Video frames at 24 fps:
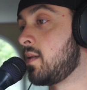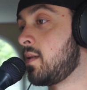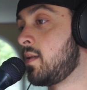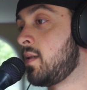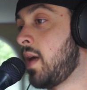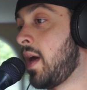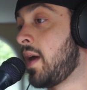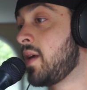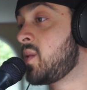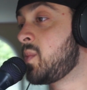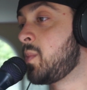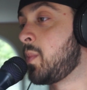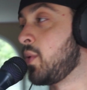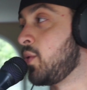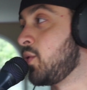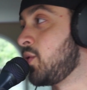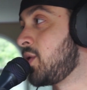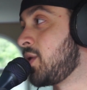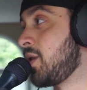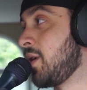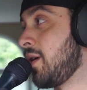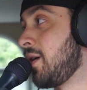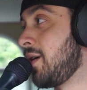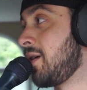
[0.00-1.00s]
test
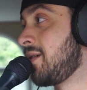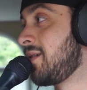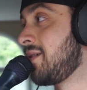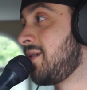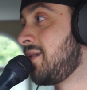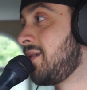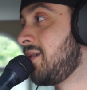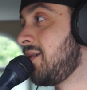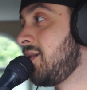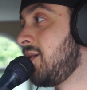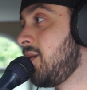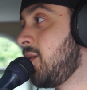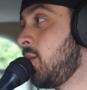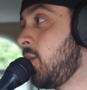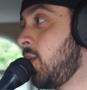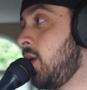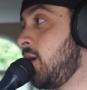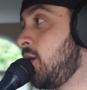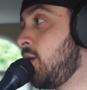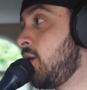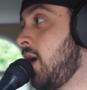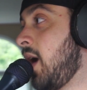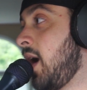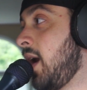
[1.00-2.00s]
booster when
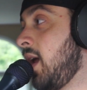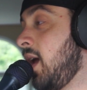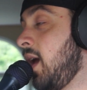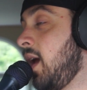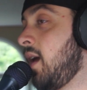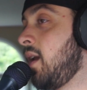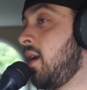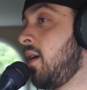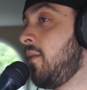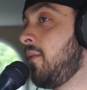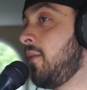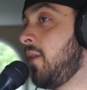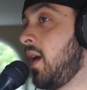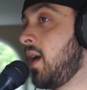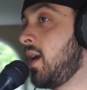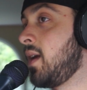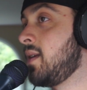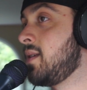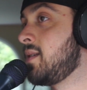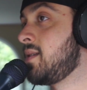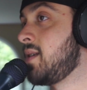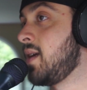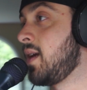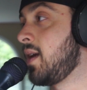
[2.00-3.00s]
you're not eating enough like
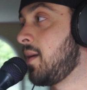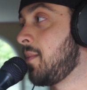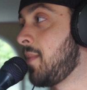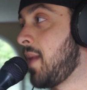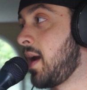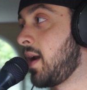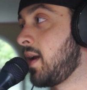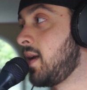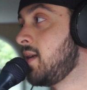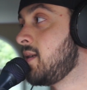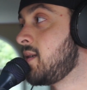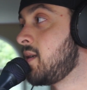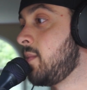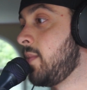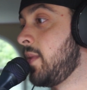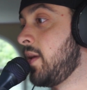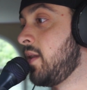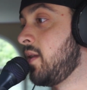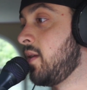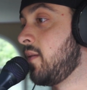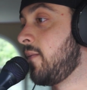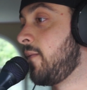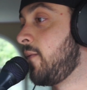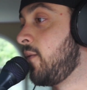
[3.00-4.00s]
zinc and magnesium in
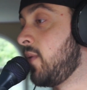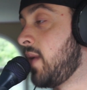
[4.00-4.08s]
the